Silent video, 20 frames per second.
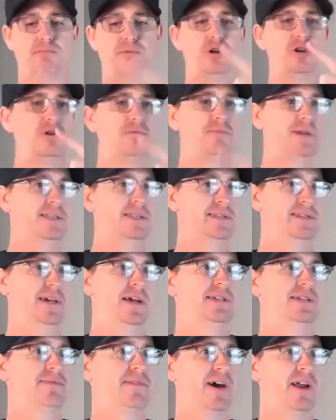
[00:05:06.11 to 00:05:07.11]
boom, it
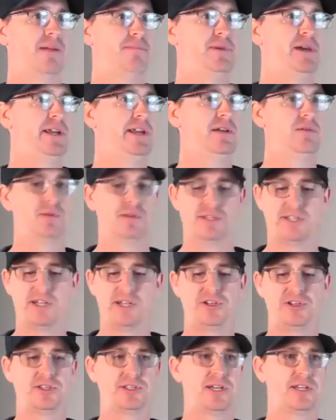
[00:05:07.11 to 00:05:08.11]
says I've got a meeting with
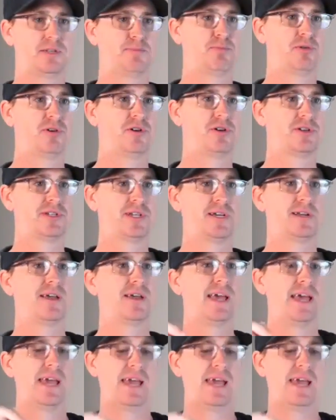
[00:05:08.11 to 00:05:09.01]
such and such person.